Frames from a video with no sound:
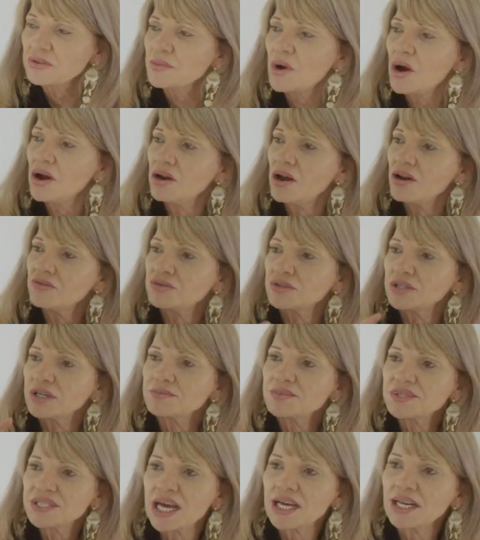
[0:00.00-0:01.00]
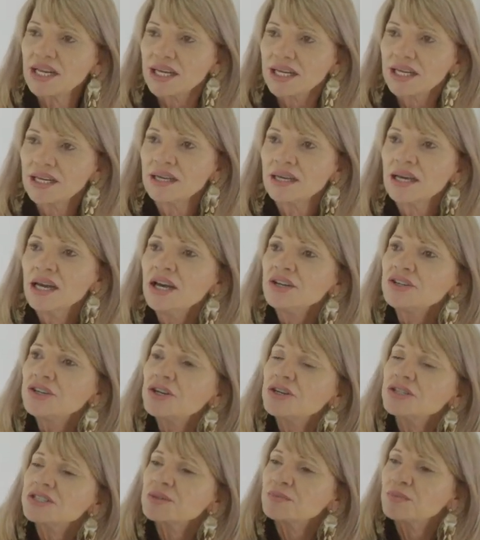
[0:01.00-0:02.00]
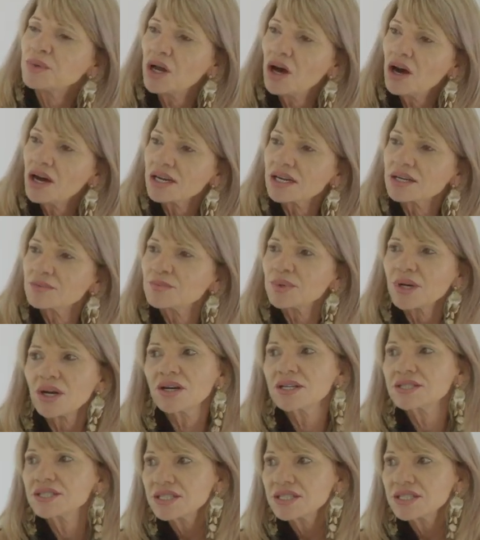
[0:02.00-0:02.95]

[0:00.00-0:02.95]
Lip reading: my life when I'm selling, do you supply a compliance